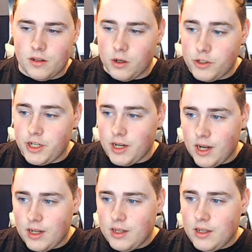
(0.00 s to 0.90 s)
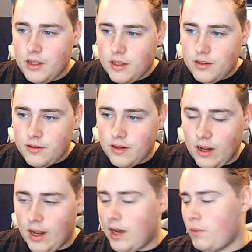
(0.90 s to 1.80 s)
Gogeta,
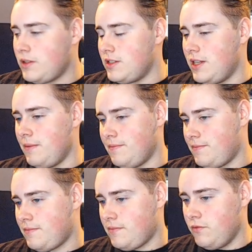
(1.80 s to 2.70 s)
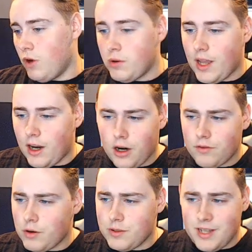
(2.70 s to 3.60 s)
what's his name?
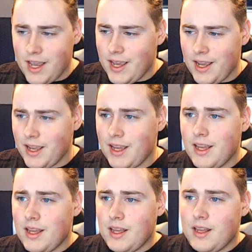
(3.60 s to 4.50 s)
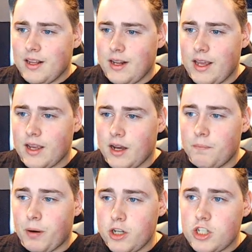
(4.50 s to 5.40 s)
LR Rose, like a
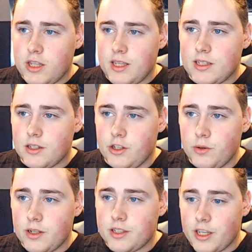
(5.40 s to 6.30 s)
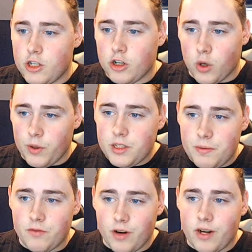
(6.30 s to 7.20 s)
bunch of these units that you're going to
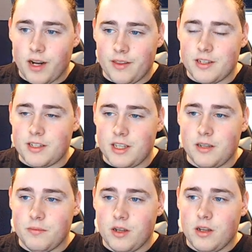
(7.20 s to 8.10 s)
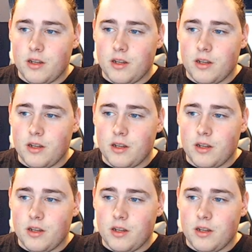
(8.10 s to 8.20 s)
be running on this team.